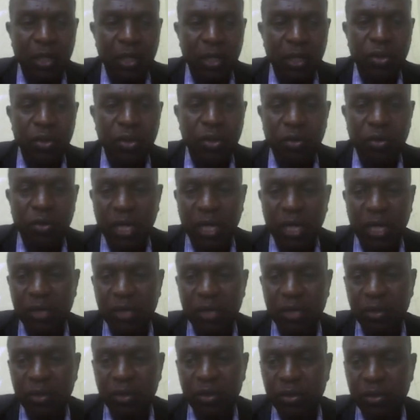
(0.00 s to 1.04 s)
You can
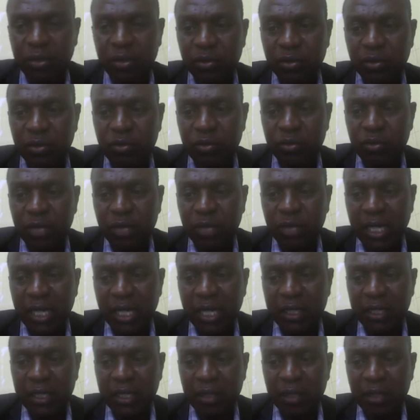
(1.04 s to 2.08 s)
also do that
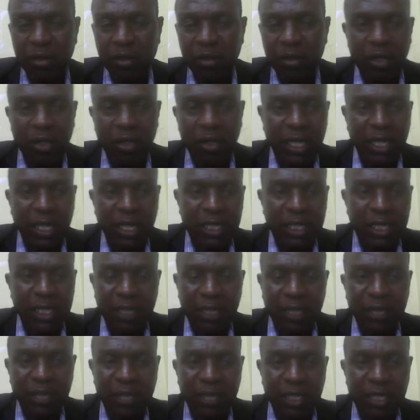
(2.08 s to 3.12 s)
in all other
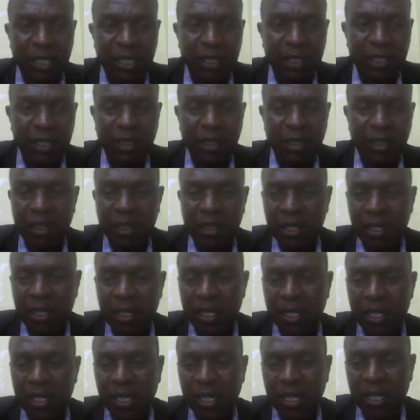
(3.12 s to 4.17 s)
subjects.
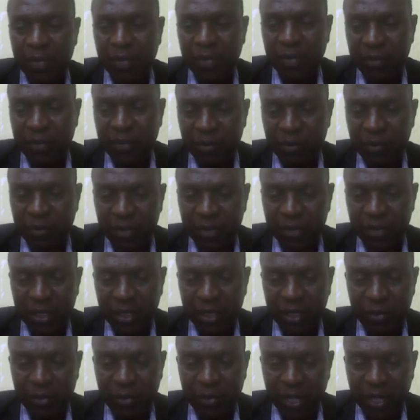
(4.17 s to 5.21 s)
Apart from this,
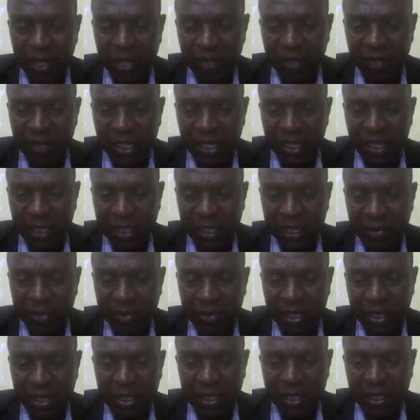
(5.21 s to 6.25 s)
we have other
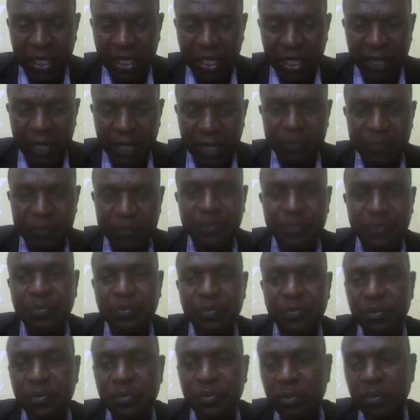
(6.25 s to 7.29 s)
subjects here.
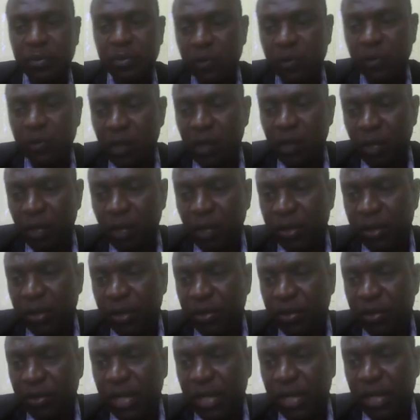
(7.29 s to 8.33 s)
When you are
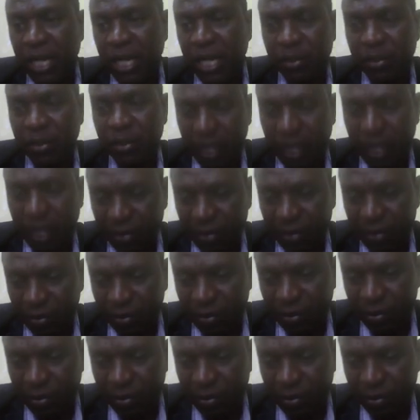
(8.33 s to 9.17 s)
done, you can be able to